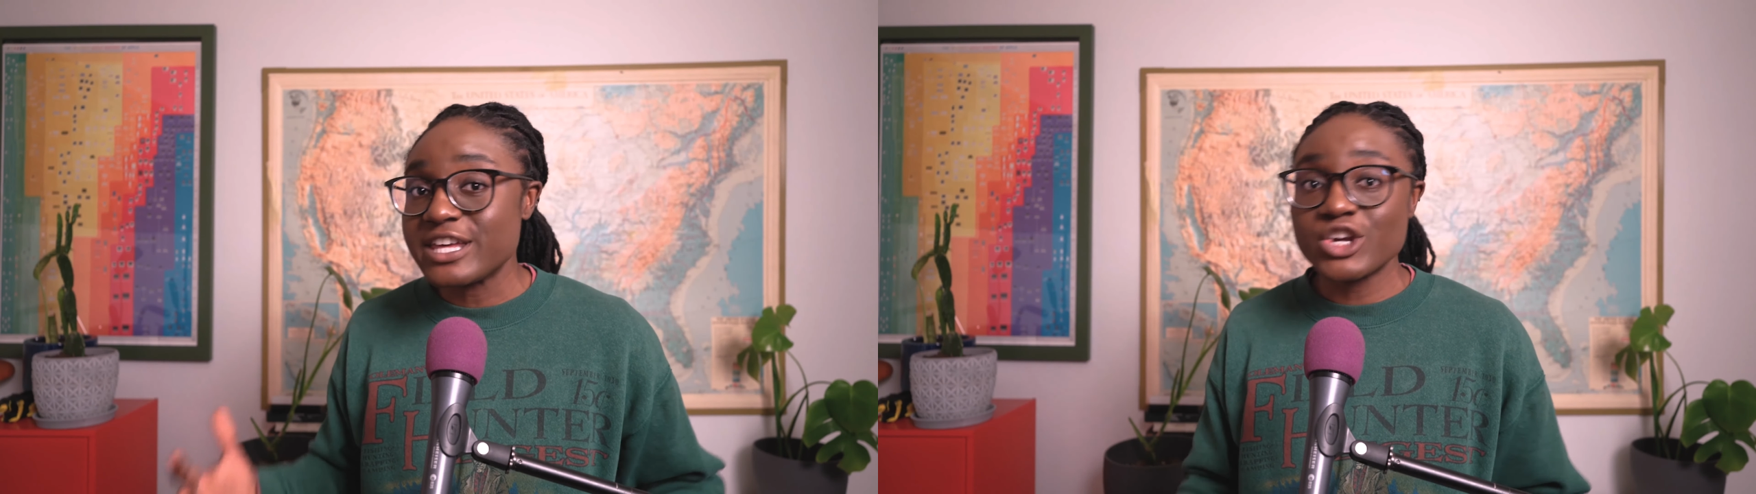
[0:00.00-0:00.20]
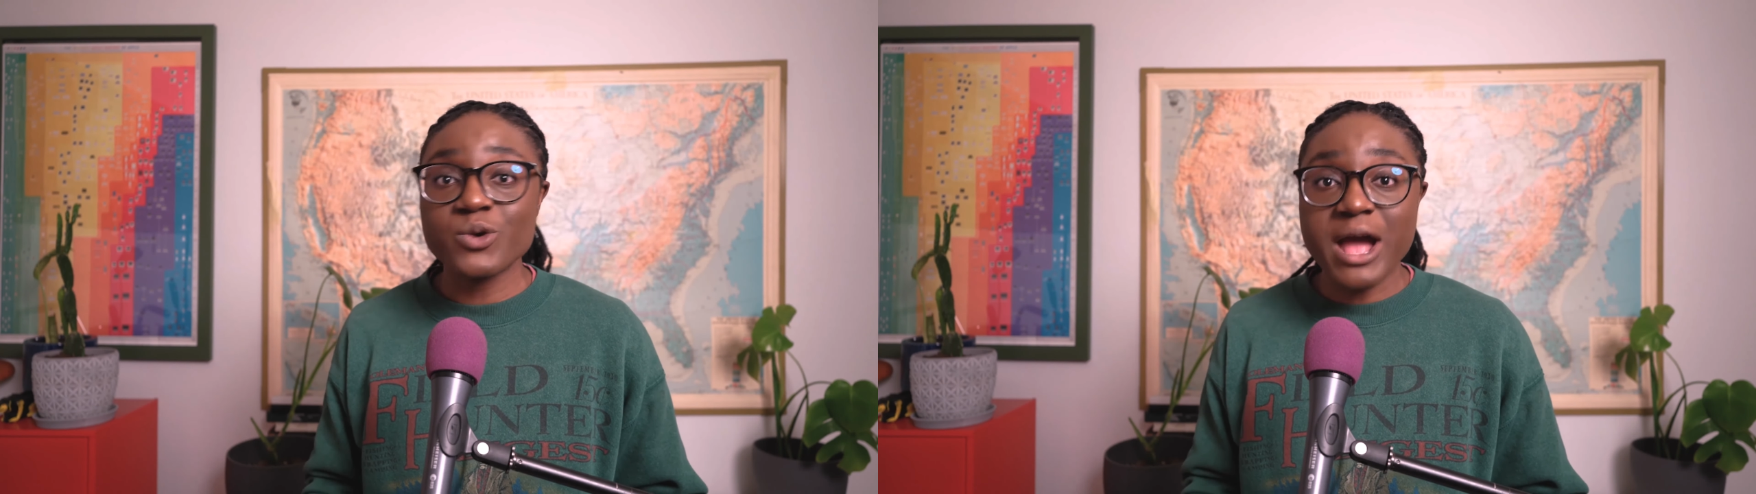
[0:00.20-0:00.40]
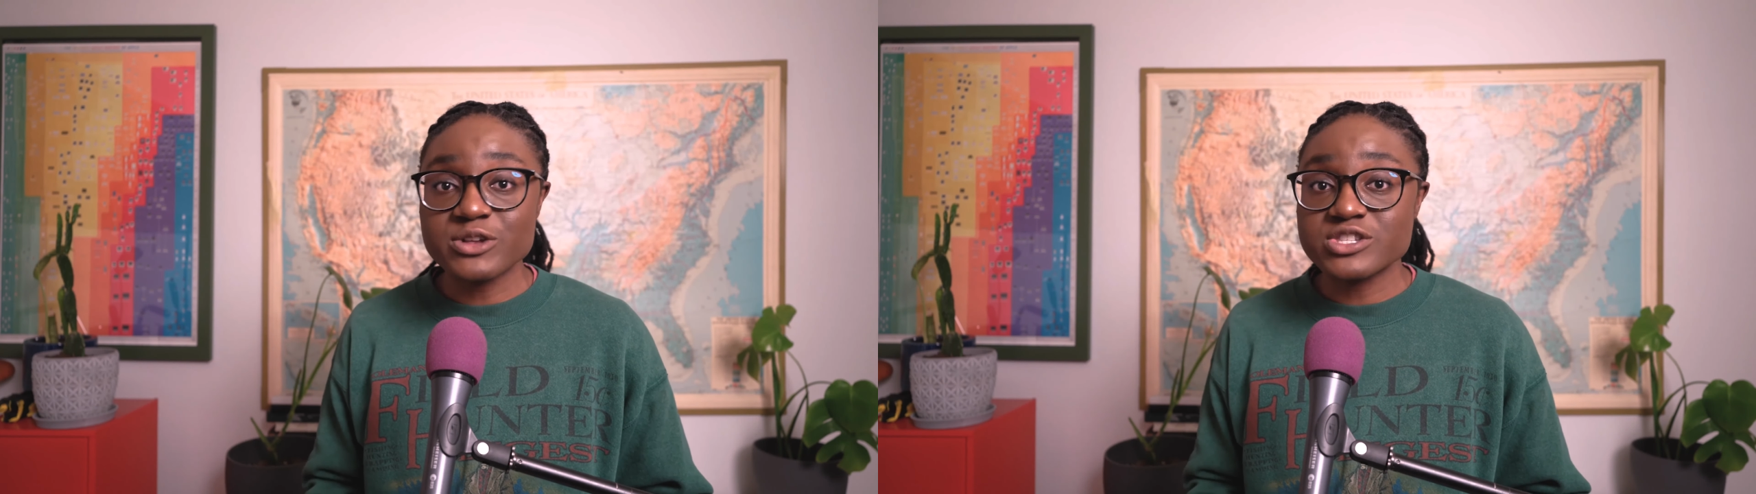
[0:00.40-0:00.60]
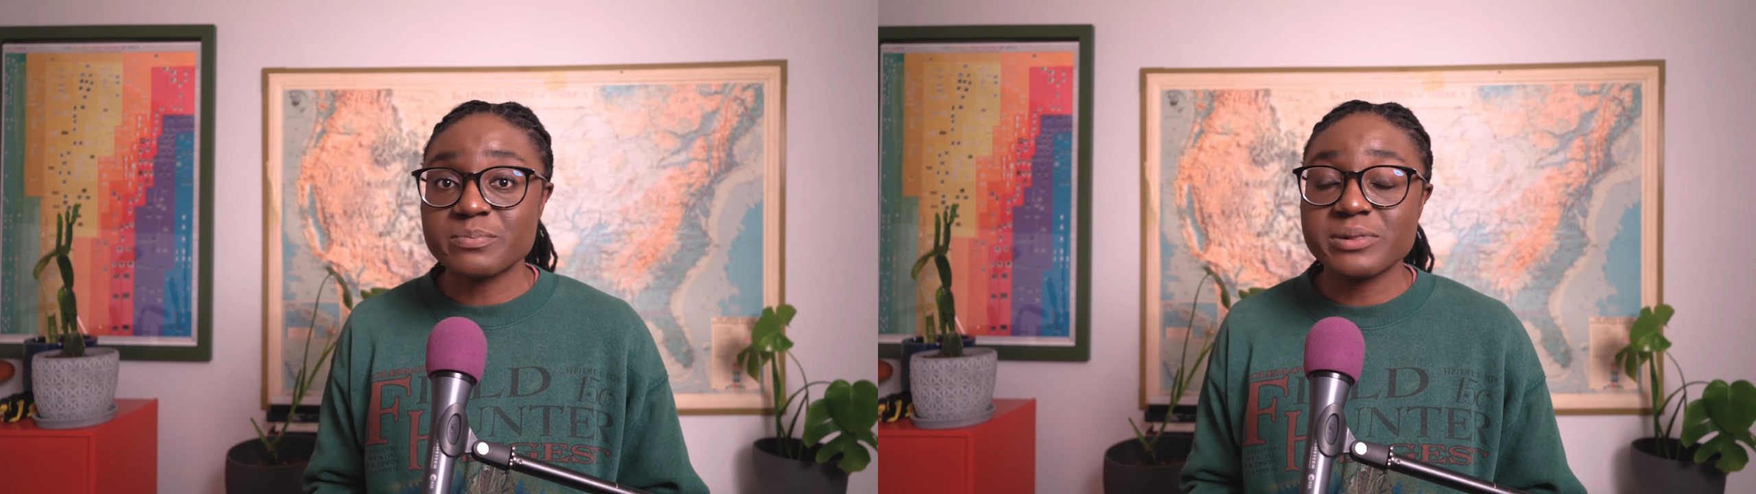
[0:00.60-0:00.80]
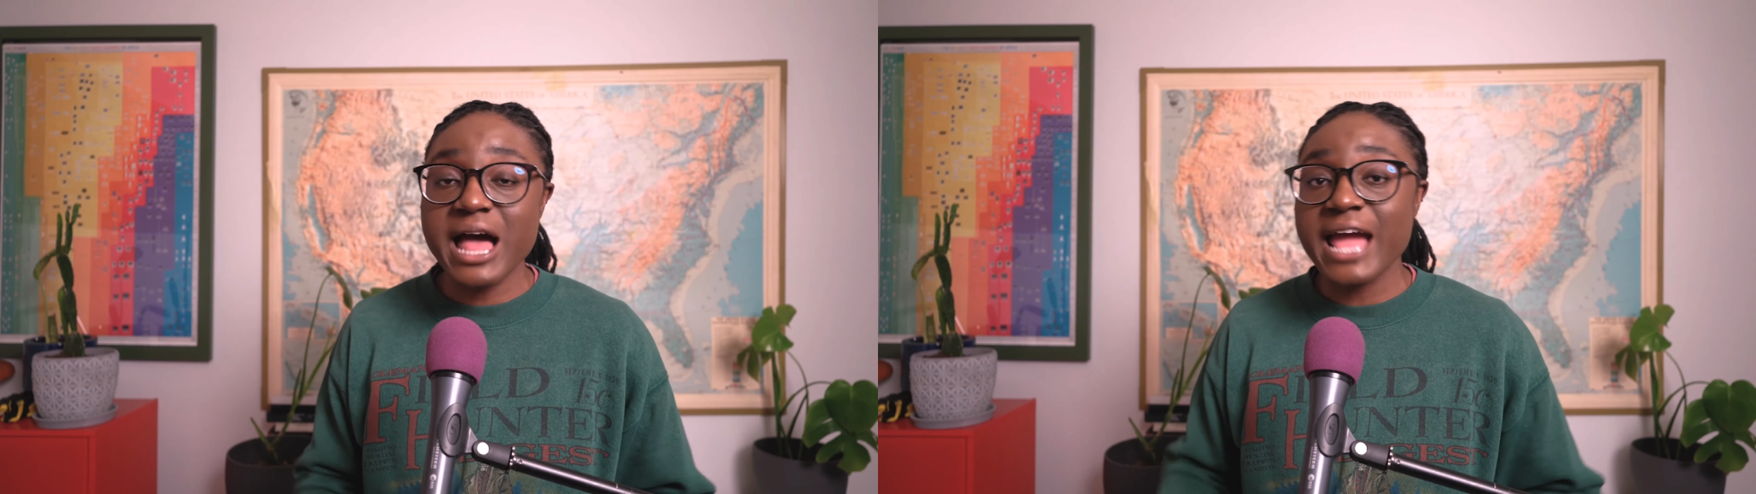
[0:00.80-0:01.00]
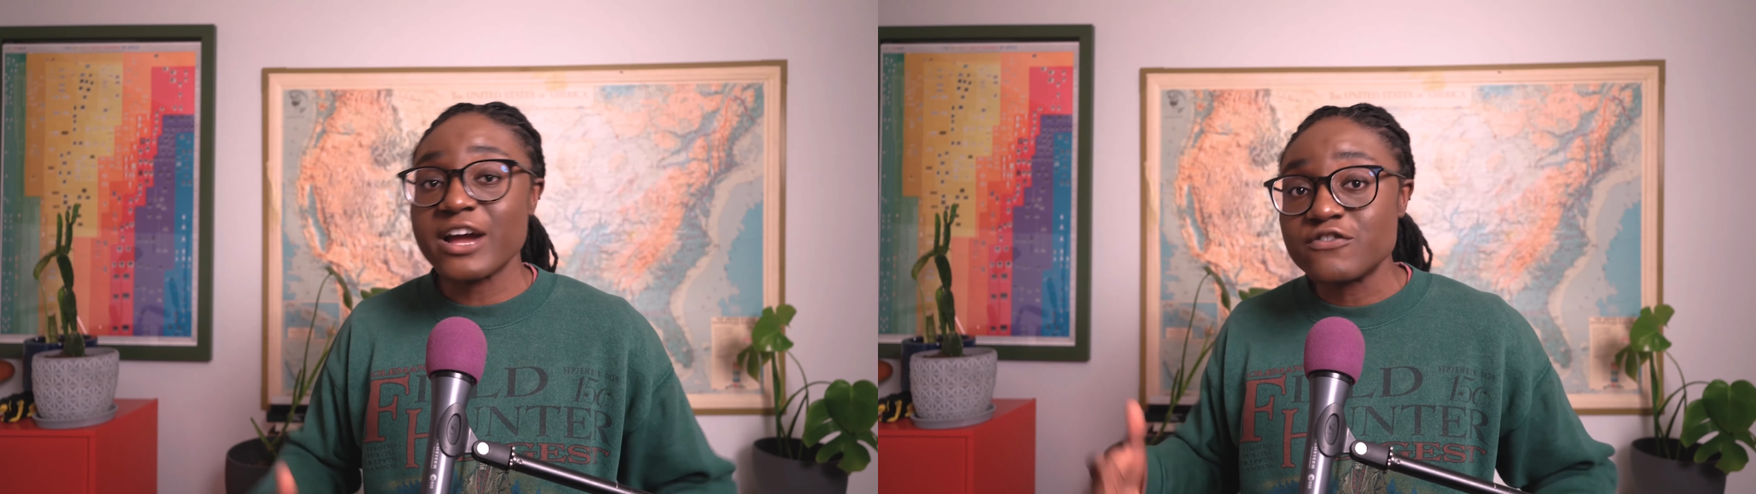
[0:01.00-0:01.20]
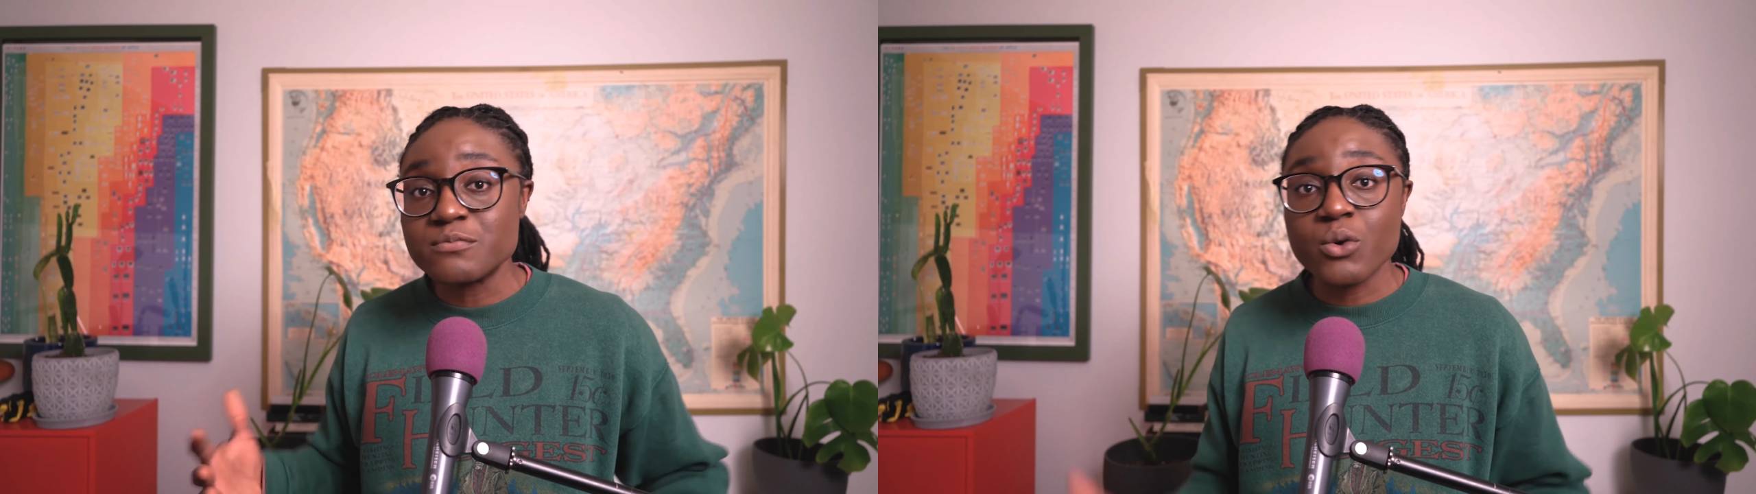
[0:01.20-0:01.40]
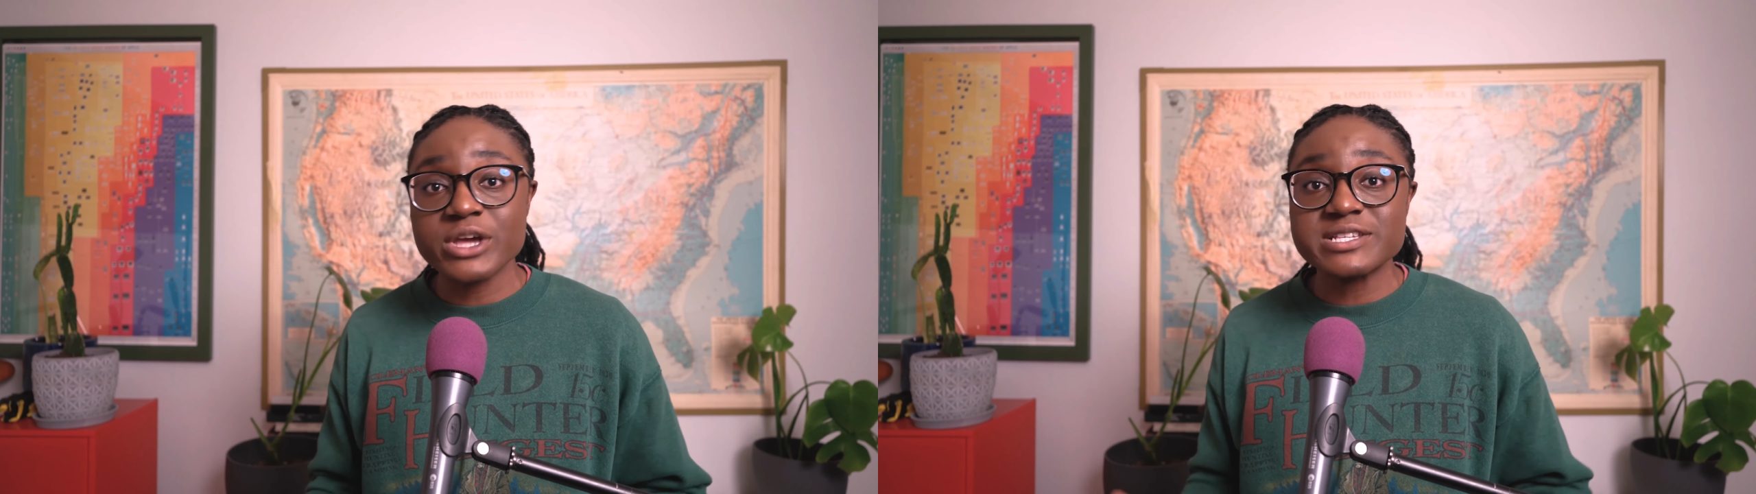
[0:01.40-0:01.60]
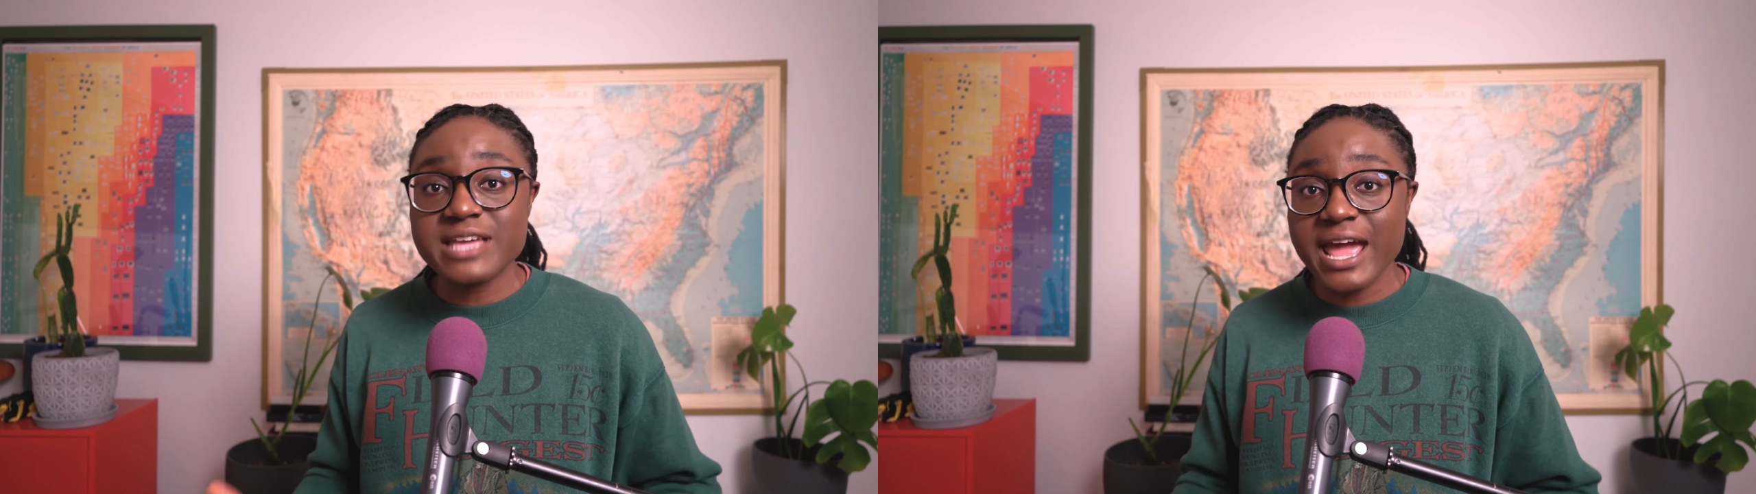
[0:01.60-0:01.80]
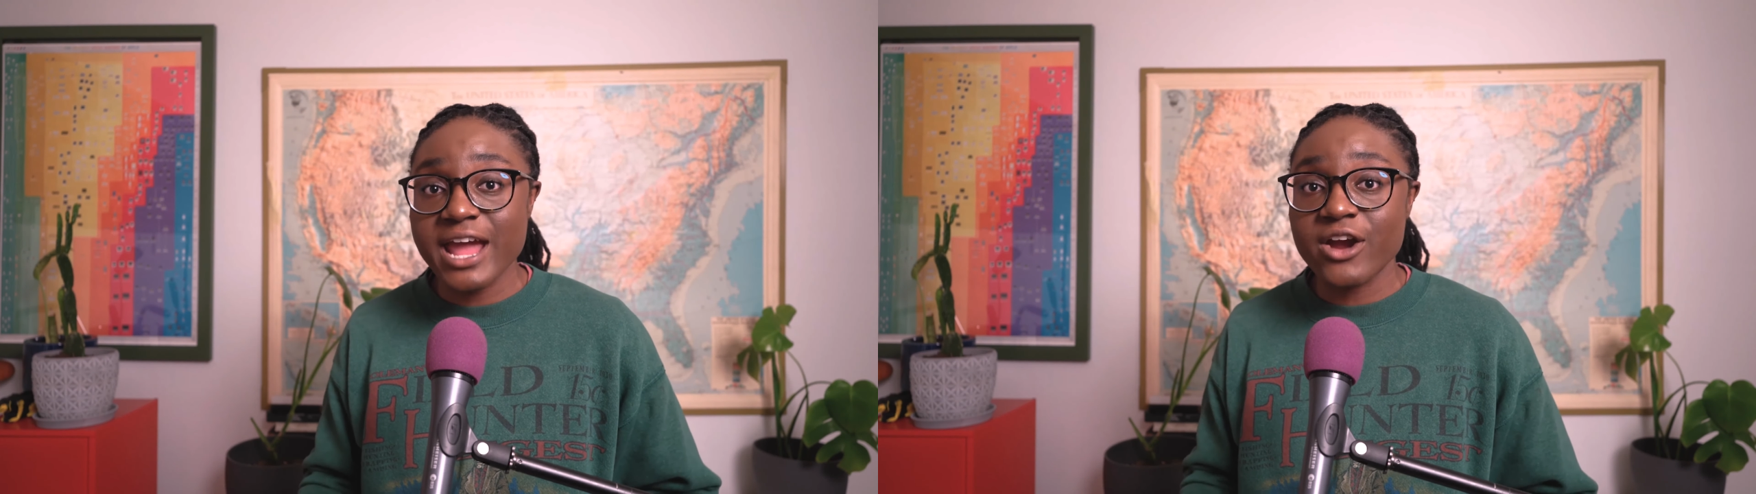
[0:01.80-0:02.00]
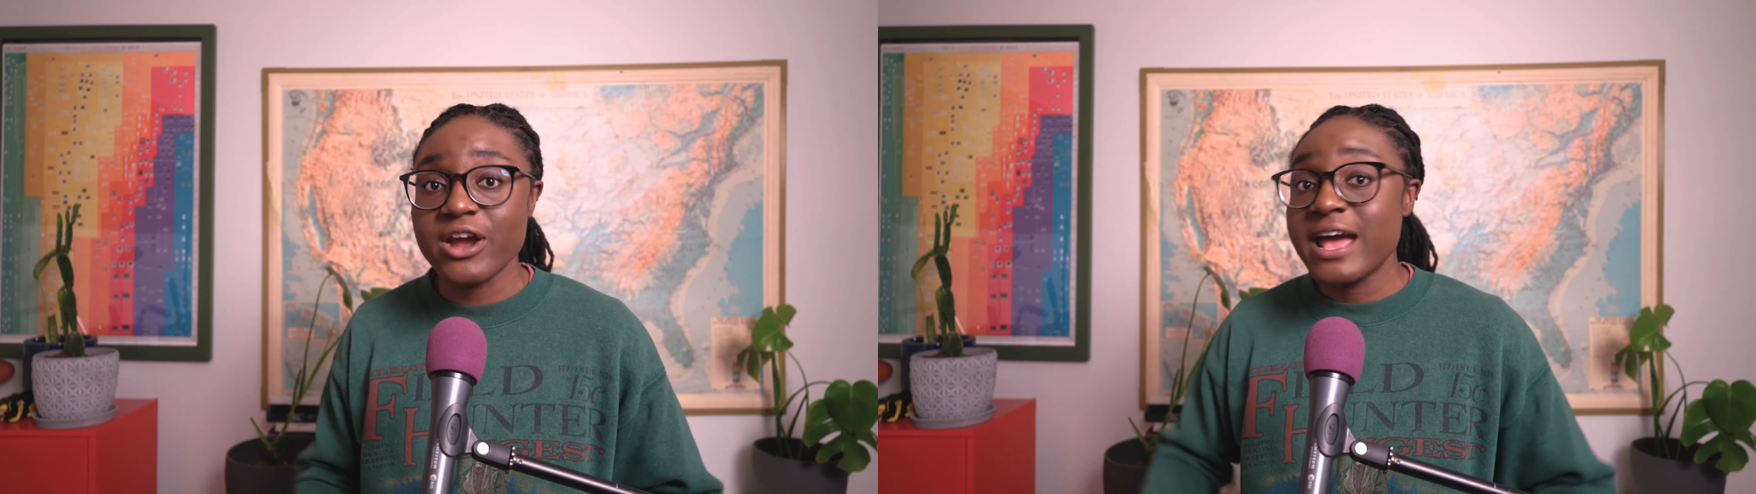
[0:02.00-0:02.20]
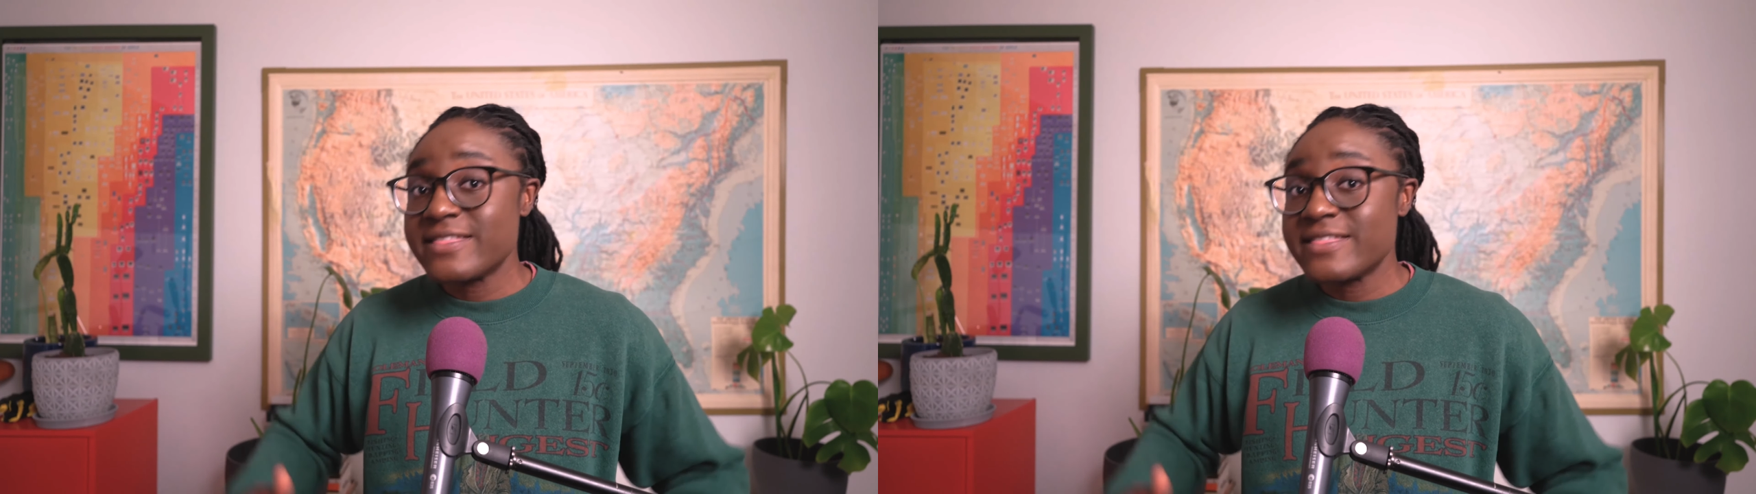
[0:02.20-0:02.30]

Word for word: year-round supply of moist air